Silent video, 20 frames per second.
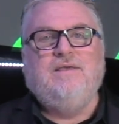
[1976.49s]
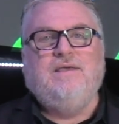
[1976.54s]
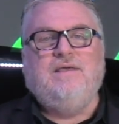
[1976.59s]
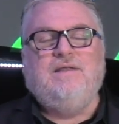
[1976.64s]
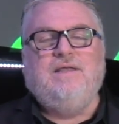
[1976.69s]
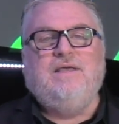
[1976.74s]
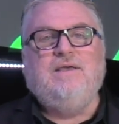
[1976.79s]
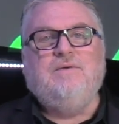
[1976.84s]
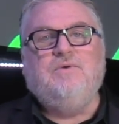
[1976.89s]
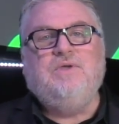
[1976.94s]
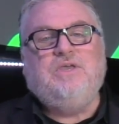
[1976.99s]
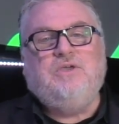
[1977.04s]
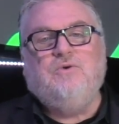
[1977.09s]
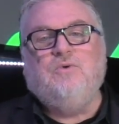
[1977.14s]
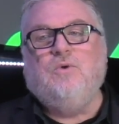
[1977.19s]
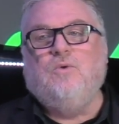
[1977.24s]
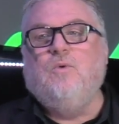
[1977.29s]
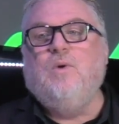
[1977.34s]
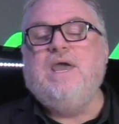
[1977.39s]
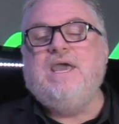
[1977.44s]
You
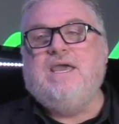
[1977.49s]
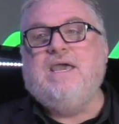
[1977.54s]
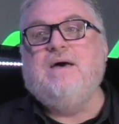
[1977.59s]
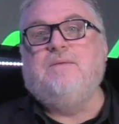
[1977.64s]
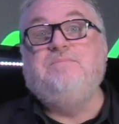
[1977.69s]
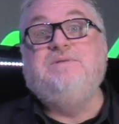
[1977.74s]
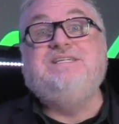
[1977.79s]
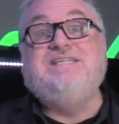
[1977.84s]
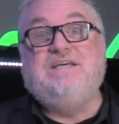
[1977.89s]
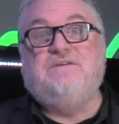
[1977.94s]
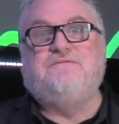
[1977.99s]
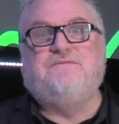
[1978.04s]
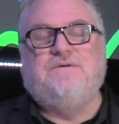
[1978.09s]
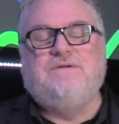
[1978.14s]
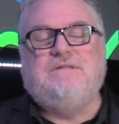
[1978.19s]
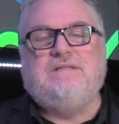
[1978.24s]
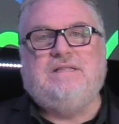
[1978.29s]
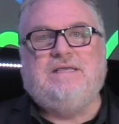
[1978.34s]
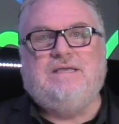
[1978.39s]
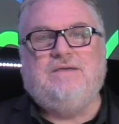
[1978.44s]
will wake up
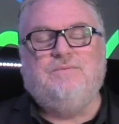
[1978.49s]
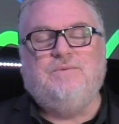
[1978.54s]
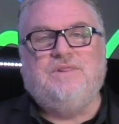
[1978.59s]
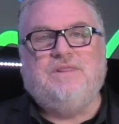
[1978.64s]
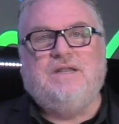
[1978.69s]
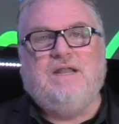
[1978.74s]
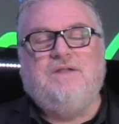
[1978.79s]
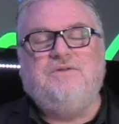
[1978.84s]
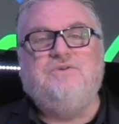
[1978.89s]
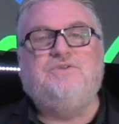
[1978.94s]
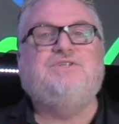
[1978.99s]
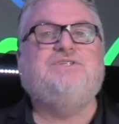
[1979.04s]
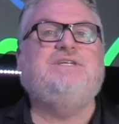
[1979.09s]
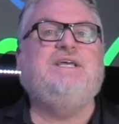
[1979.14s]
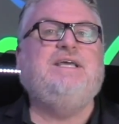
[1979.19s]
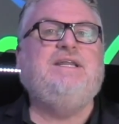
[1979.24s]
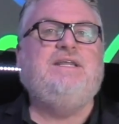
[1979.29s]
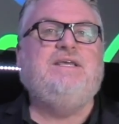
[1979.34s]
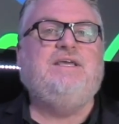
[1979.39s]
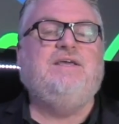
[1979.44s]
differently with an
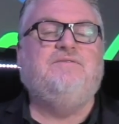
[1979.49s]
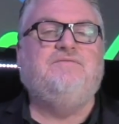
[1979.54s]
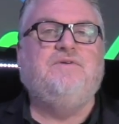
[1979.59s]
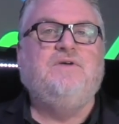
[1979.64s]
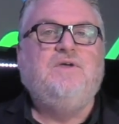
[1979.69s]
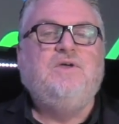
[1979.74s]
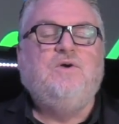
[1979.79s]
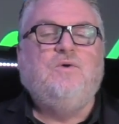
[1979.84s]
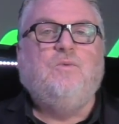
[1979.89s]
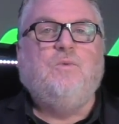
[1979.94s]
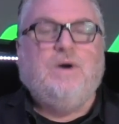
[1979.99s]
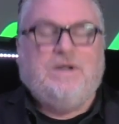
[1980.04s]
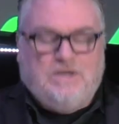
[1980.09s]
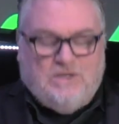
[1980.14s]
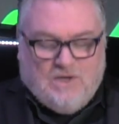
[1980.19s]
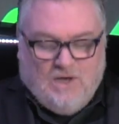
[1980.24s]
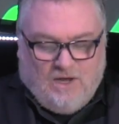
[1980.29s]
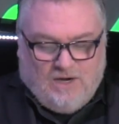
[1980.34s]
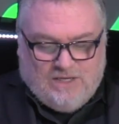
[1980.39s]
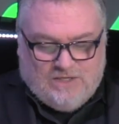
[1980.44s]
understanding of
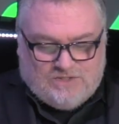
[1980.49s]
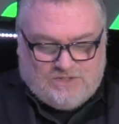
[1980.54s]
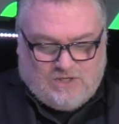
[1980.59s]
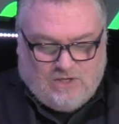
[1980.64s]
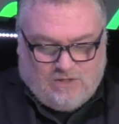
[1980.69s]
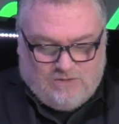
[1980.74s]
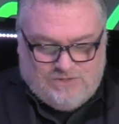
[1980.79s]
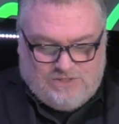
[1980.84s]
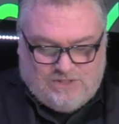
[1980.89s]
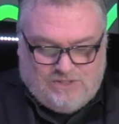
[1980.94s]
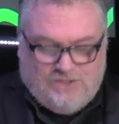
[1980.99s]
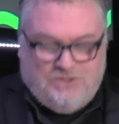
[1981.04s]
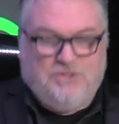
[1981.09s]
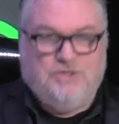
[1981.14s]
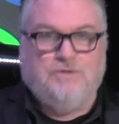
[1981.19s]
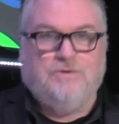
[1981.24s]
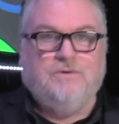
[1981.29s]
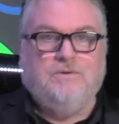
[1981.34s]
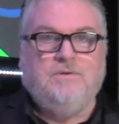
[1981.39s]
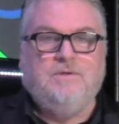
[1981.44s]
what God has called you to
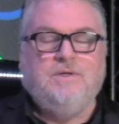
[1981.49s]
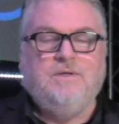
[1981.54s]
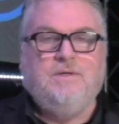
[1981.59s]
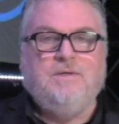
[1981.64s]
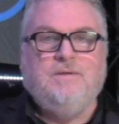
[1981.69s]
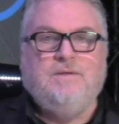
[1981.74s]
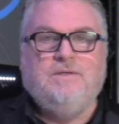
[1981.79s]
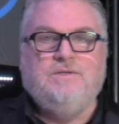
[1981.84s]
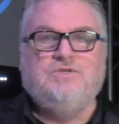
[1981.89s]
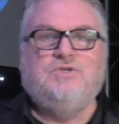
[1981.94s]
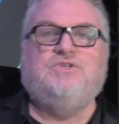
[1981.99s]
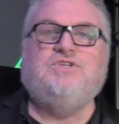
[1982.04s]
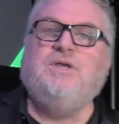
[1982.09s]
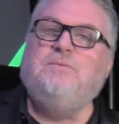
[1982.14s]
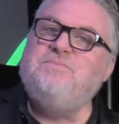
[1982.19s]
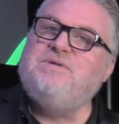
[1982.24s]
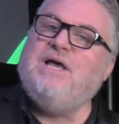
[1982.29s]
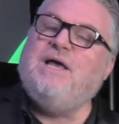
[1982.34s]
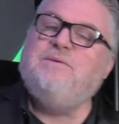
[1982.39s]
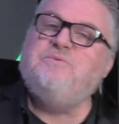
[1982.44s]
do. So
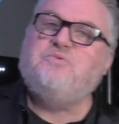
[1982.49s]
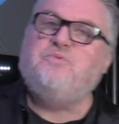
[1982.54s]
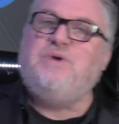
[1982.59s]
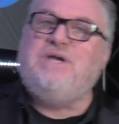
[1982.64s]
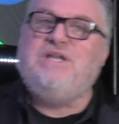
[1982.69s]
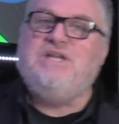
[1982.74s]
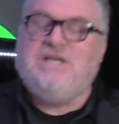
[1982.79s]
sometimes we